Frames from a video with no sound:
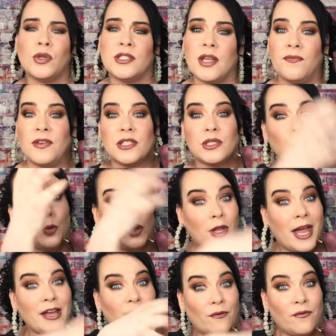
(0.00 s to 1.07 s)
most of us will
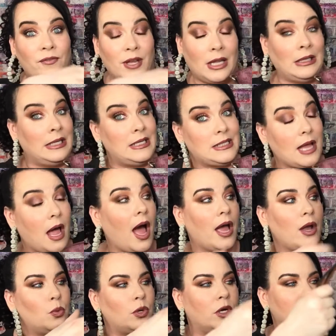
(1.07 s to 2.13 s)
like fill, at least
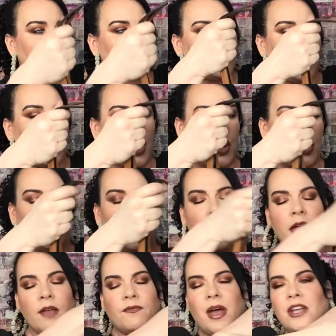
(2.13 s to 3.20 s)
I would. So
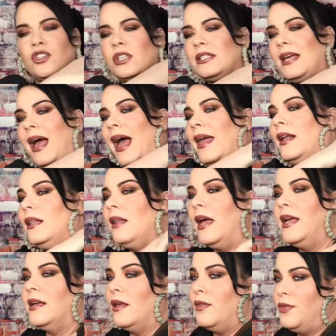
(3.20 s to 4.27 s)
if I just had it
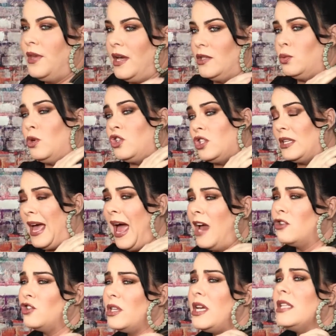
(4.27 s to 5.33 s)
like this, which is
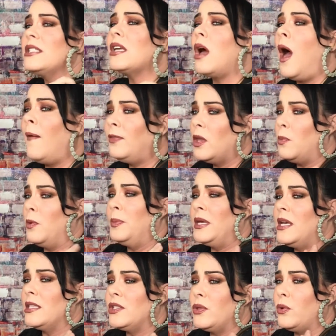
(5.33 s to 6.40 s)
actually, it's comfortable
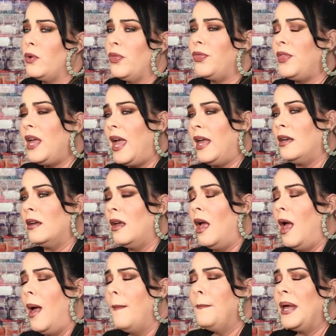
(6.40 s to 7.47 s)
because they're thin,
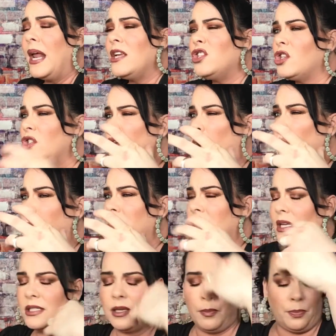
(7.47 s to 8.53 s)
but I just hope it
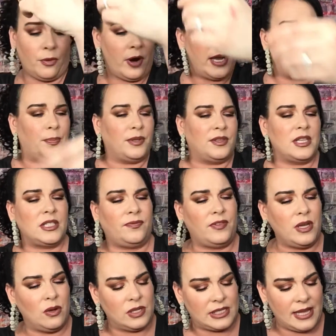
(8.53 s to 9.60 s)
doesn't break. But this
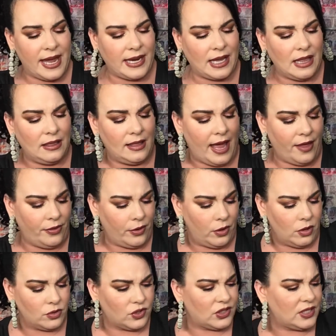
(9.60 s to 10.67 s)
feels like
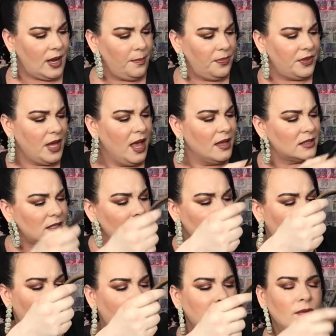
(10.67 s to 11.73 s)
leather or some,
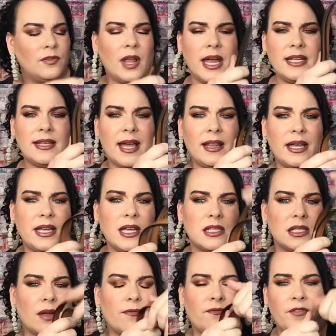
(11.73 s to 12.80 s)
some kind of like that. Like
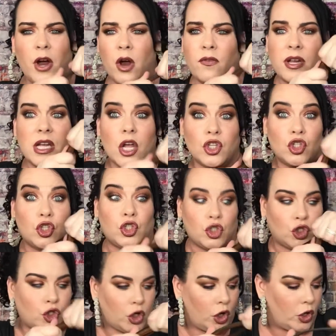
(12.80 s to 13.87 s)
it's very
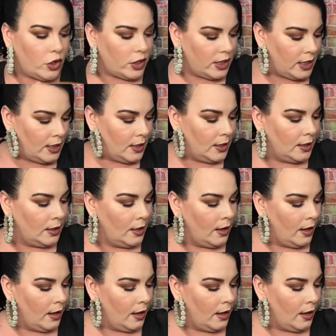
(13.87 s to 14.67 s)
sturdy.